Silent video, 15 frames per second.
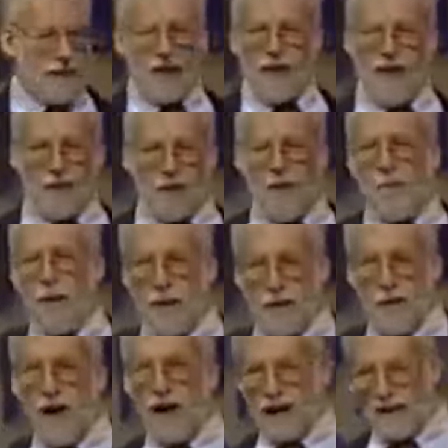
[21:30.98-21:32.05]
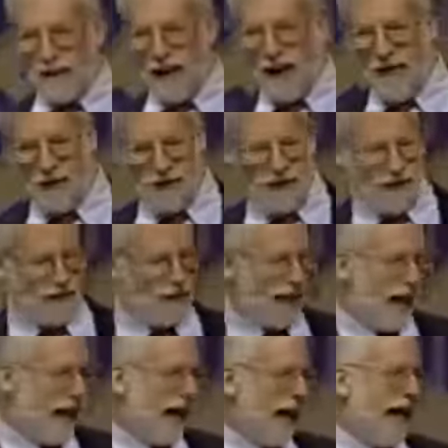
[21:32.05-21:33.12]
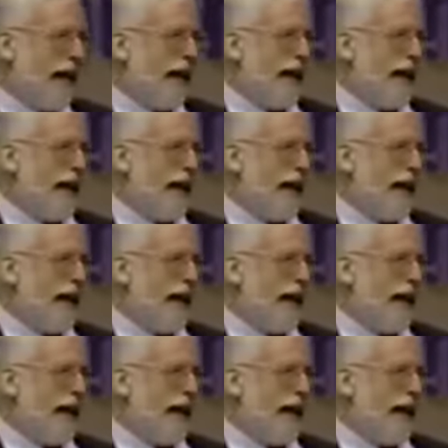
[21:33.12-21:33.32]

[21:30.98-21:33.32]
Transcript: they? If they do, you better talk to me after, okay?